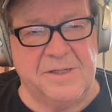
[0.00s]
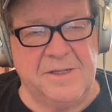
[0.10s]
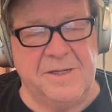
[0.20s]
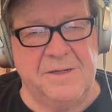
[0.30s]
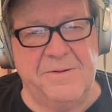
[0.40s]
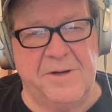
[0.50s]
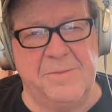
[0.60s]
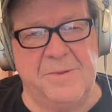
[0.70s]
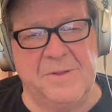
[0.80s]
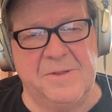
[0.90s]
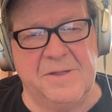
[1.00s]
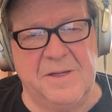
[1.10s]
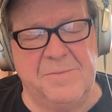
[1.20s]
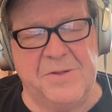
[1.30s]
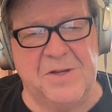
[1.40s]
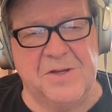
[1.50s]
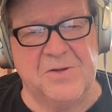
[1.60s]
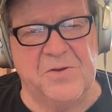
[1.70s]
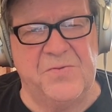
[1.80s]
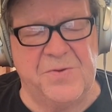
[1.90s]
incredible
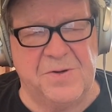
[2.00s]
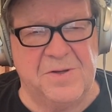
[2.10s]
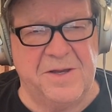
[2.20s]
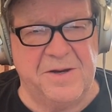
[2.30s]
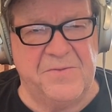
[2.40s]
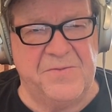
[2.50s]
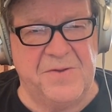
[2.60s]
potential for a lot of